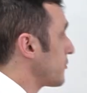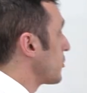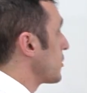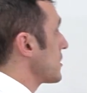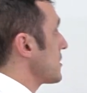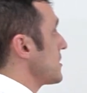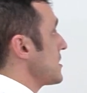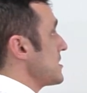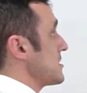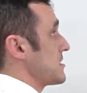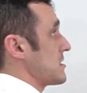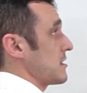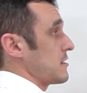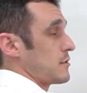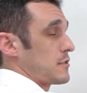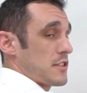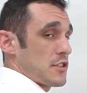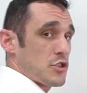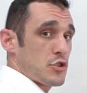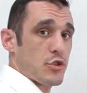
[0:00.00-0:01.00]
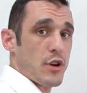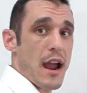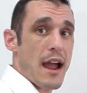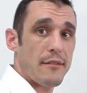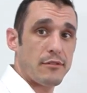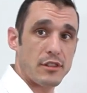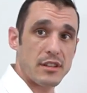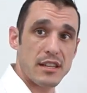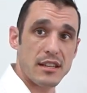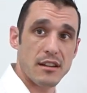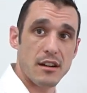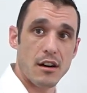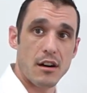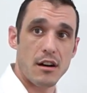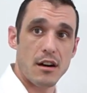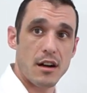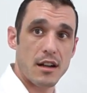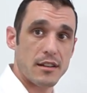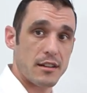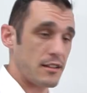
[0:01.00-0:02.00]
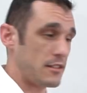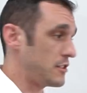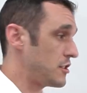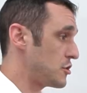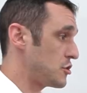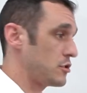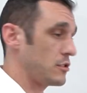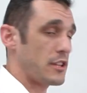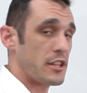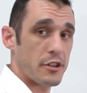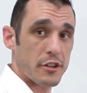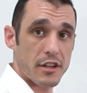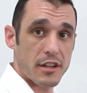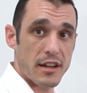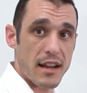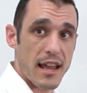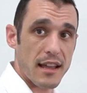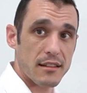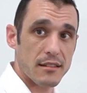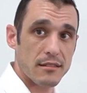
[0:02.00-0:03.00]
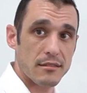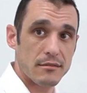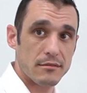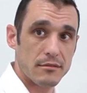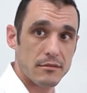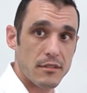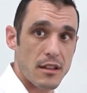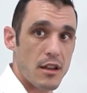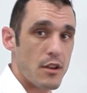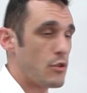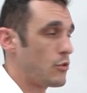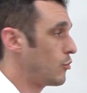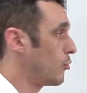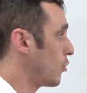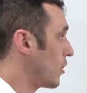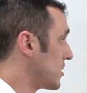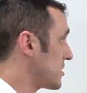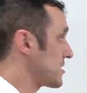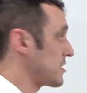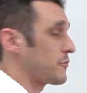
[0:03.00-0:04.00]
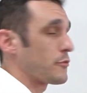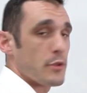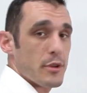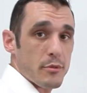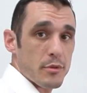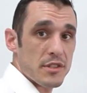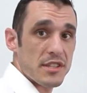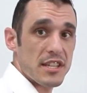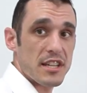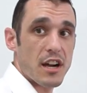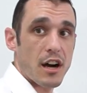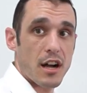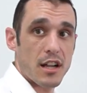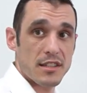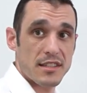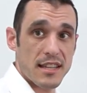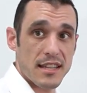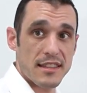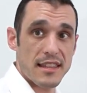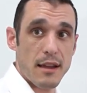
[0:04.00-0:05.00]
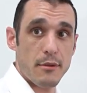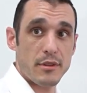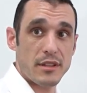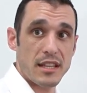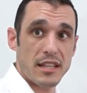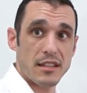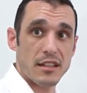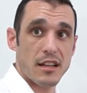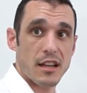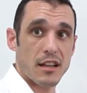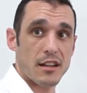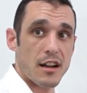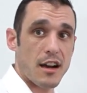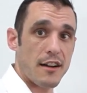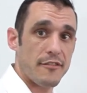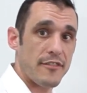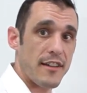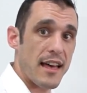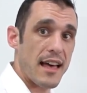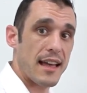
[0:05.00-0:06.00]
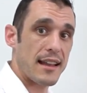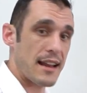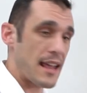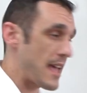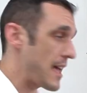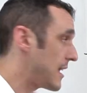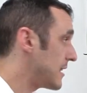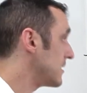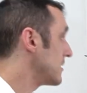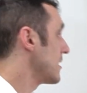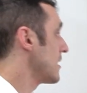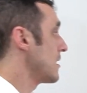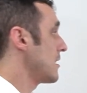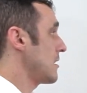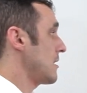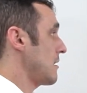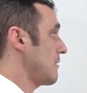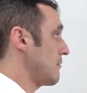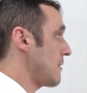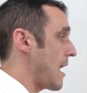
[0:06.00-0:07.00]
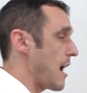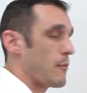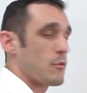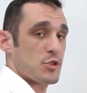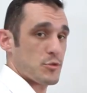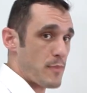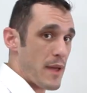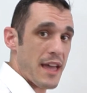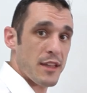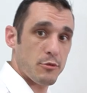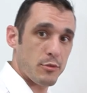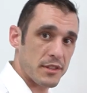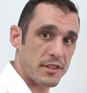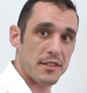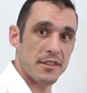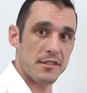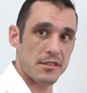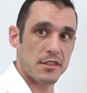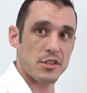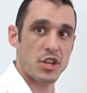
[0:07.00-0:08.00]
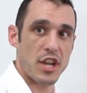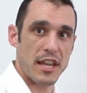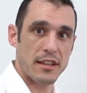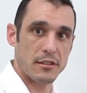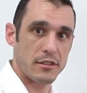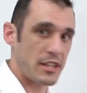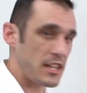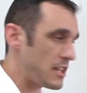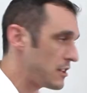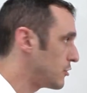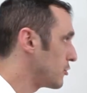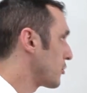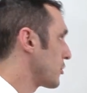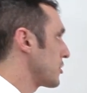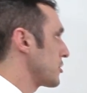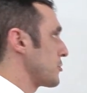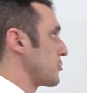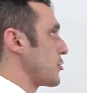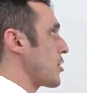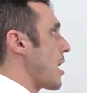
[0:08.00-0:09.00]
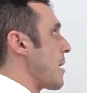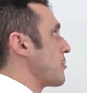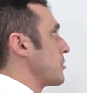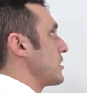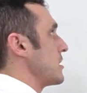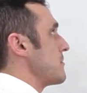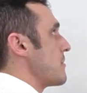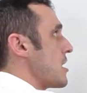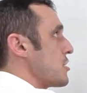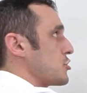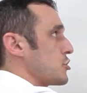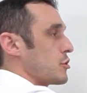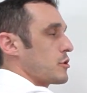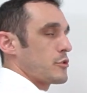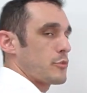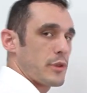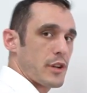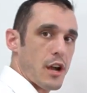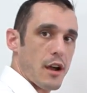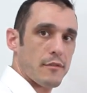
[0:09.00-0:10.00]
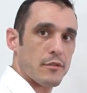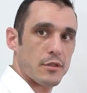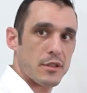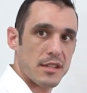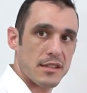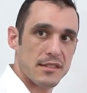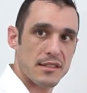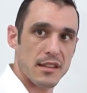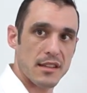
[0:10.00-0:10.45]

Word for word: if one of these signals is traveling on a digital interconnect? What is the frequency content that we need to cut off at? And how much bandwidth does the channel need in order to properly measure and recover this